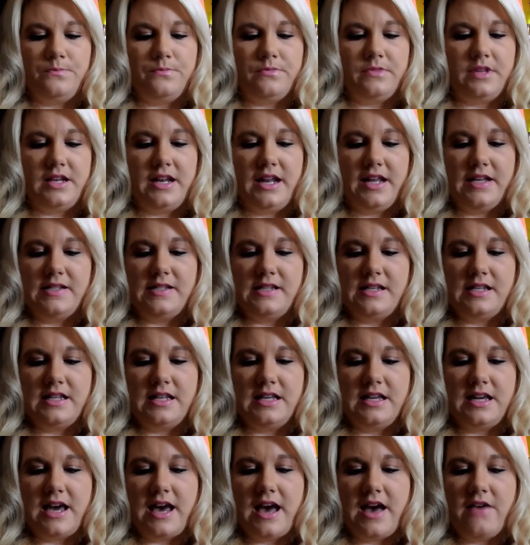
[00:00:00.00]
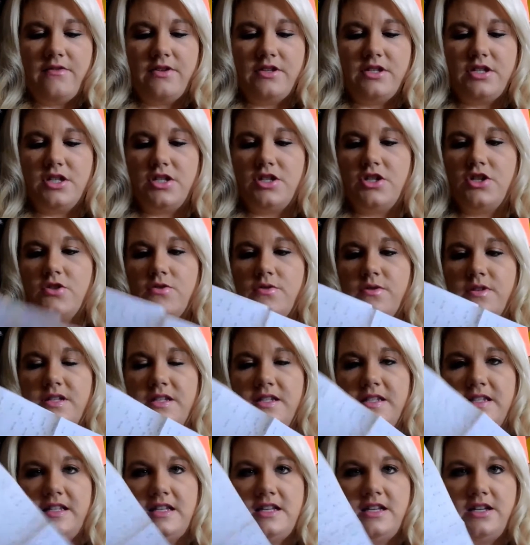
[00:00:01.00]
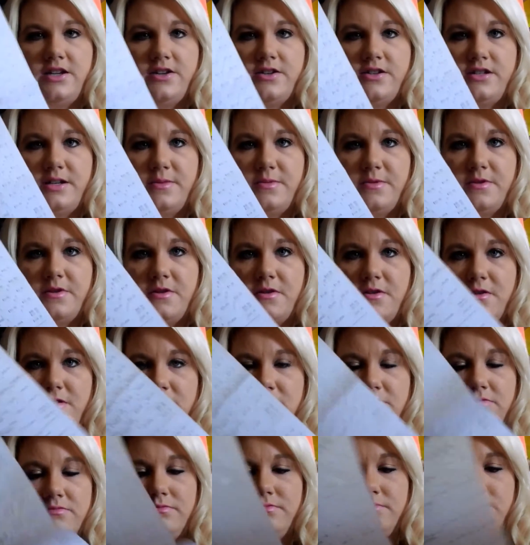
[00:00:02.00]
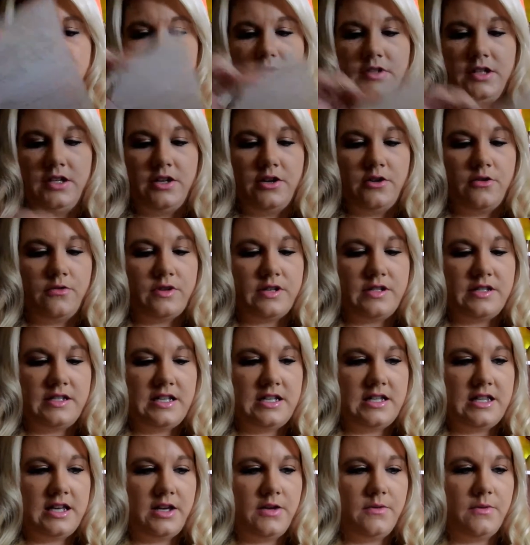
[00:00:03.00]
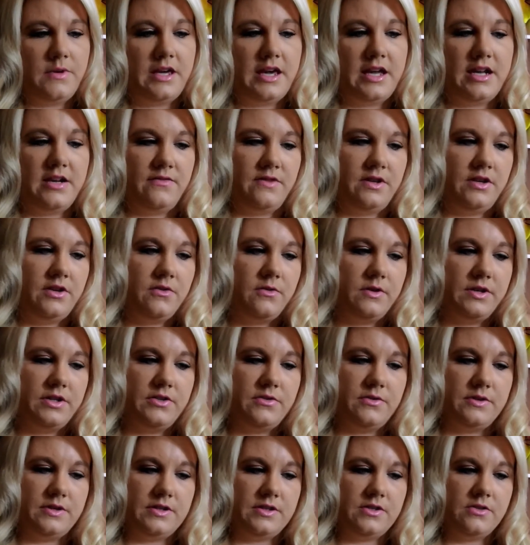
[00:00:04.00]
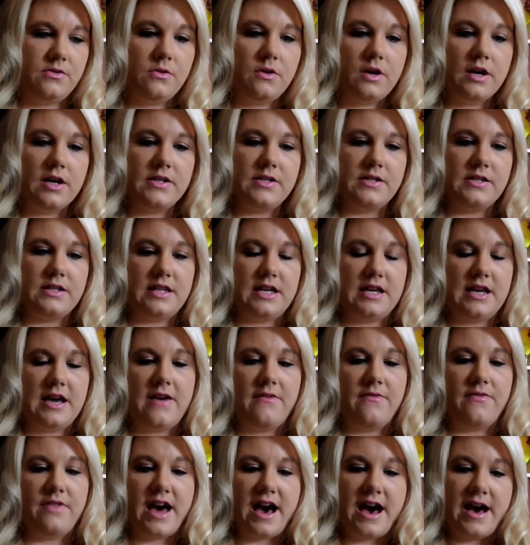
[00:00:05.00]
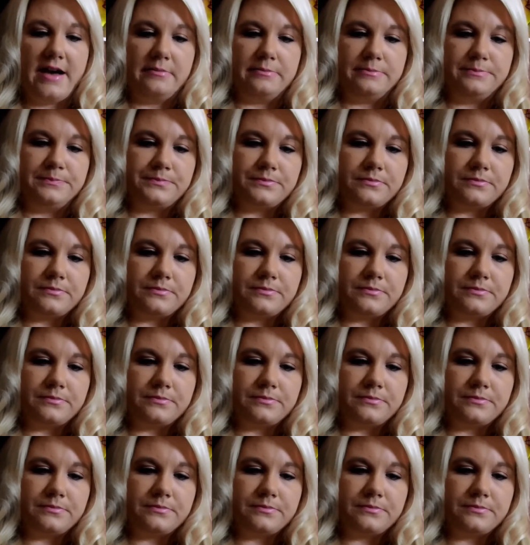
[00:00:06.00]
The next thing that you have is just your receipt, your typical, receipt that you would get if you go into a store. So they have that.